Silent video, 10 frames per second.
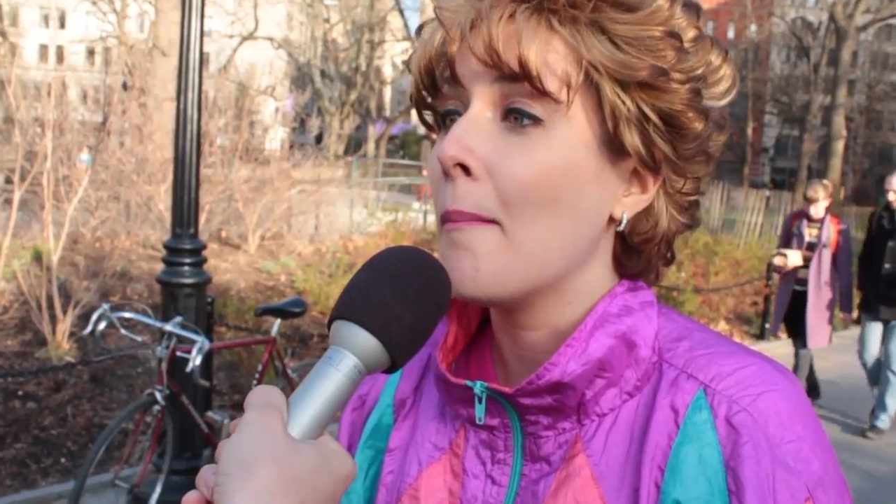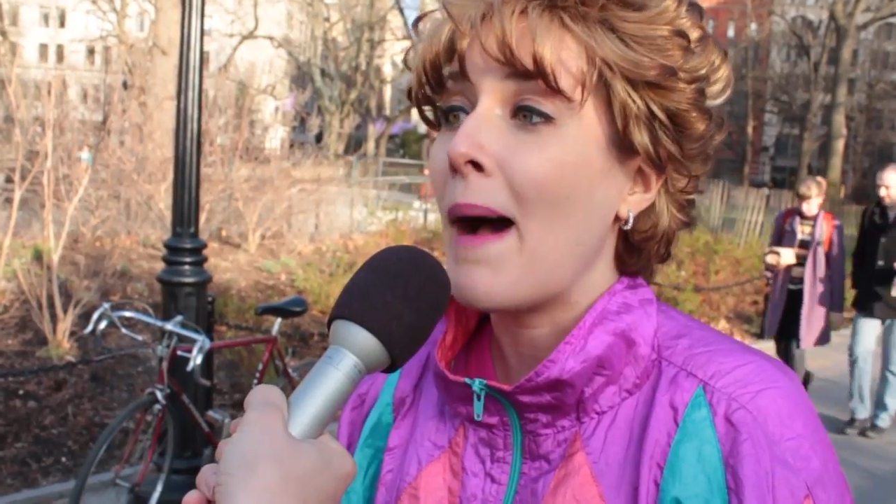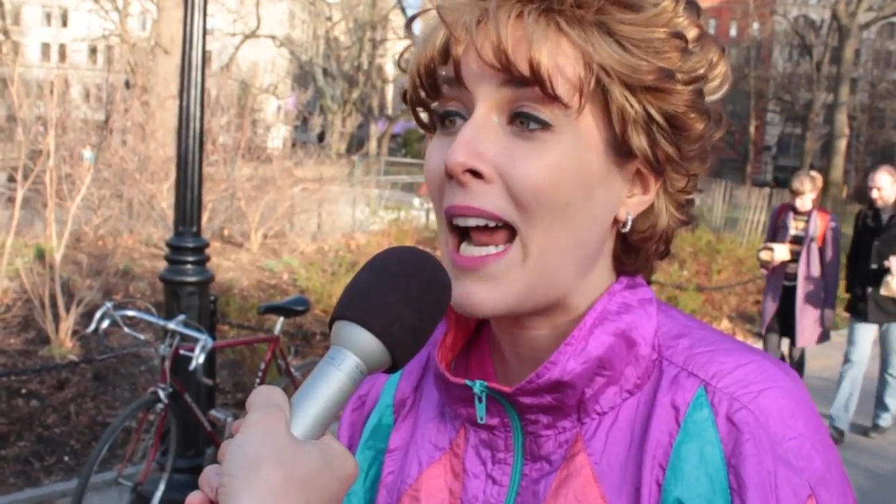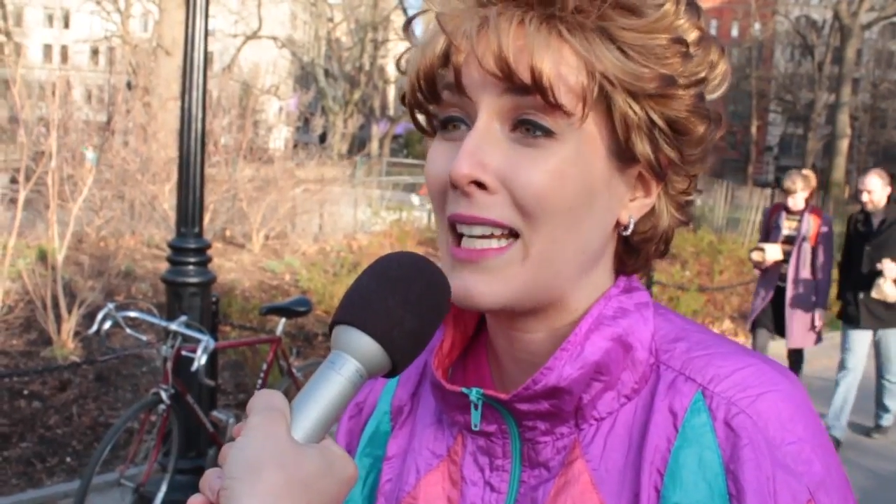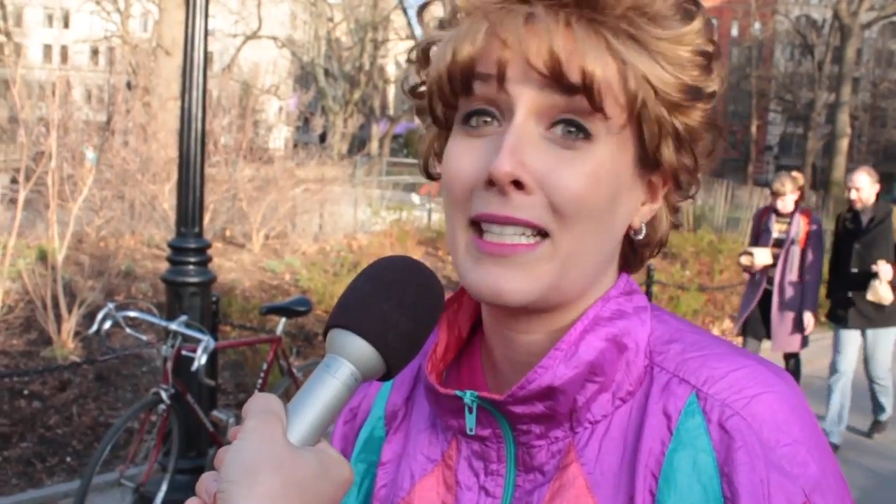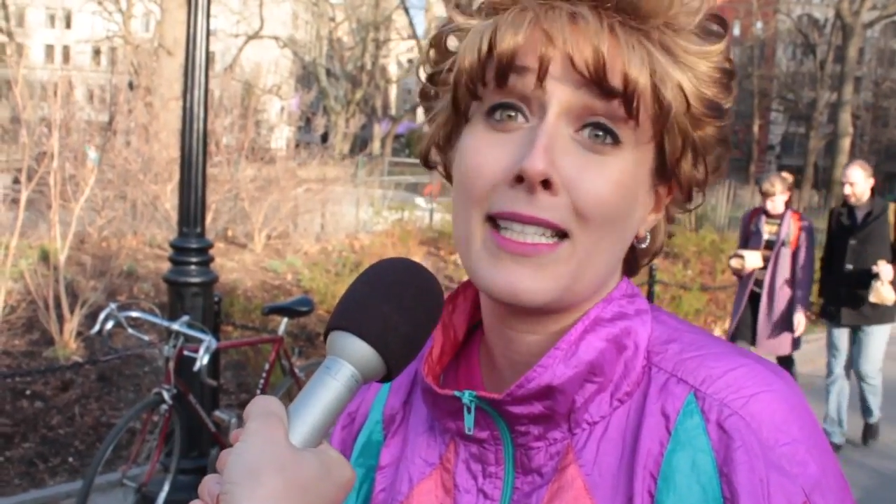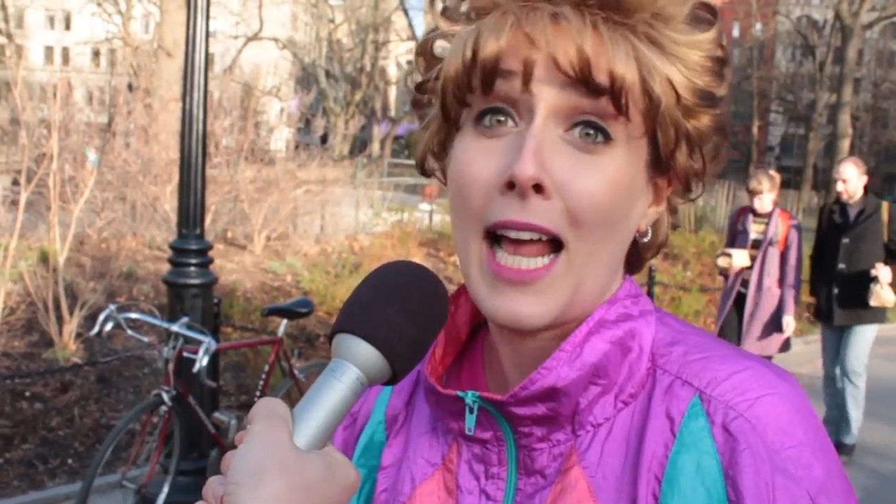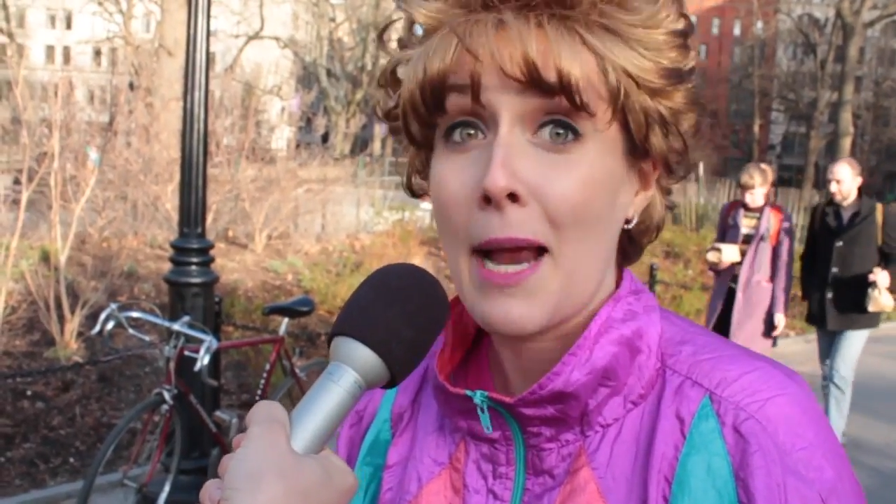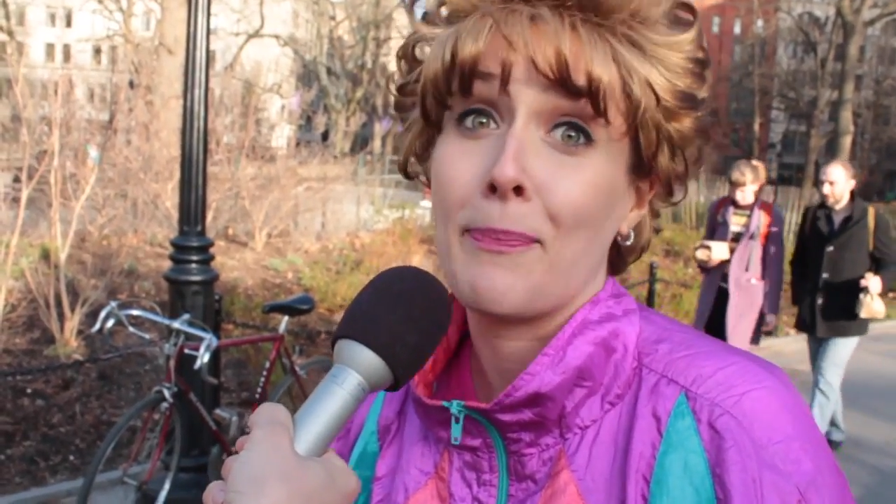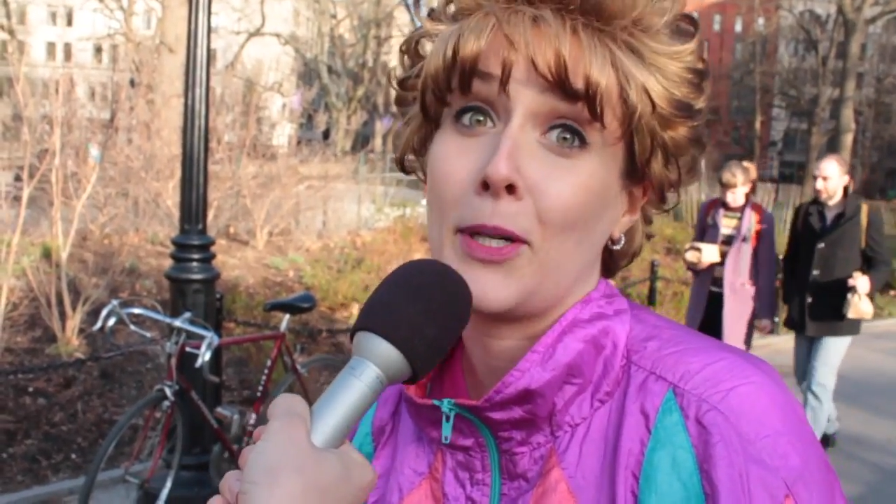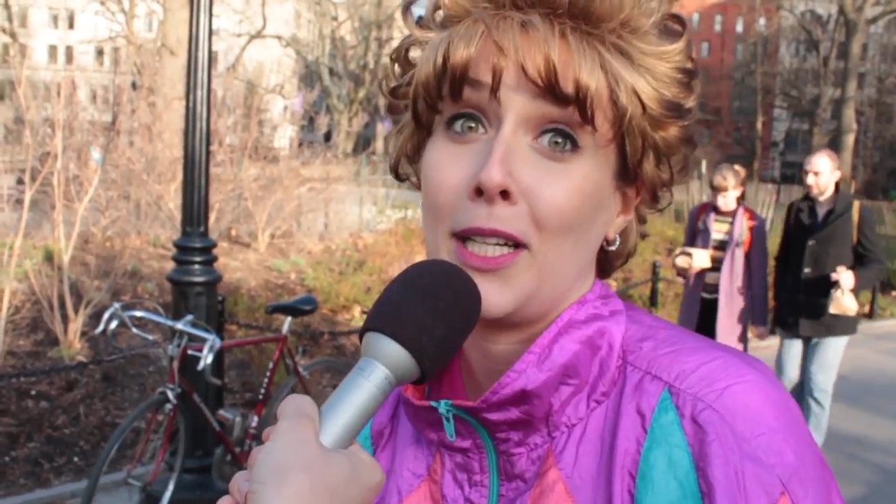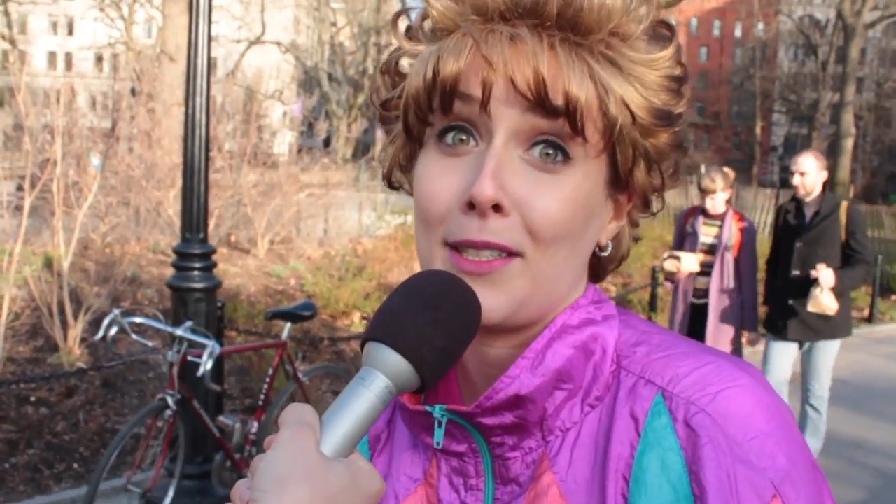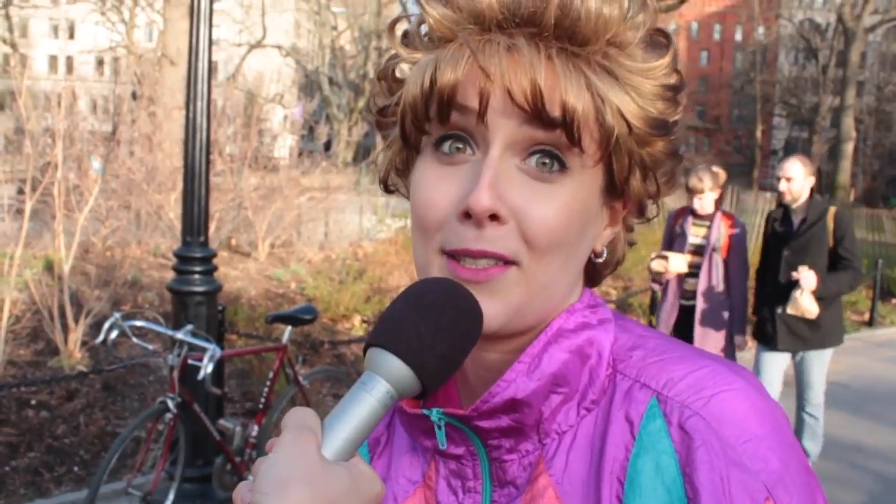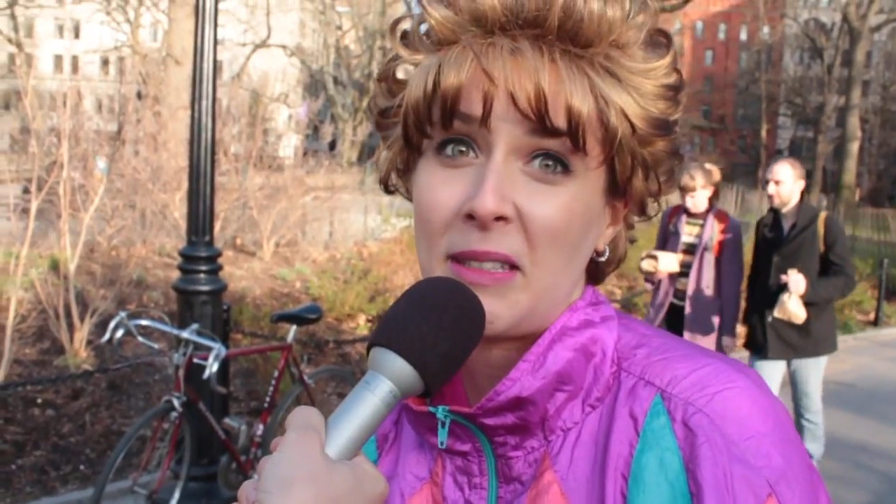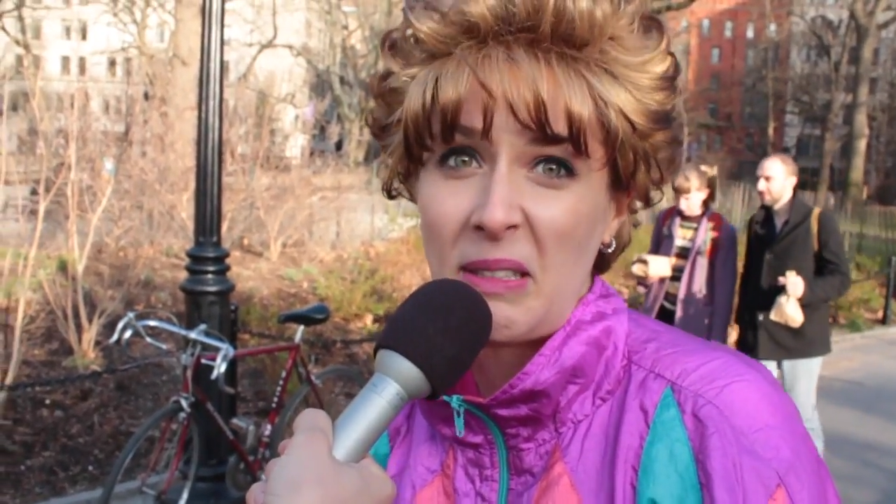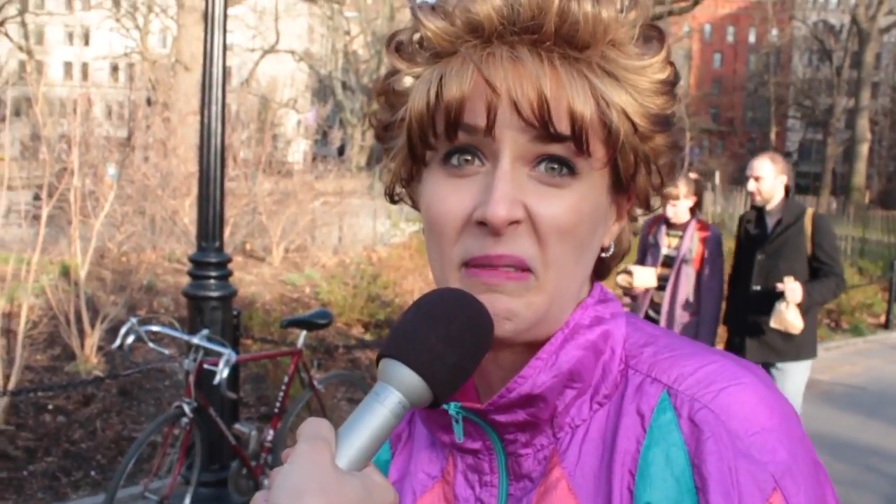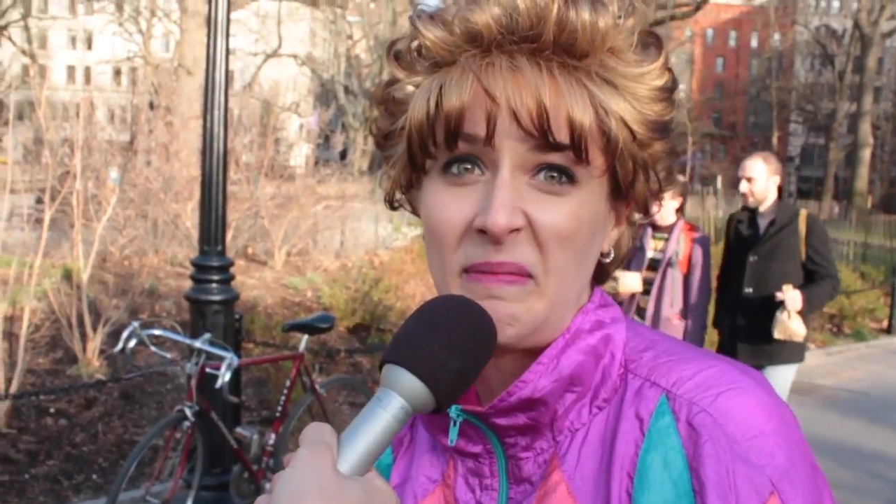Miley Cyrus.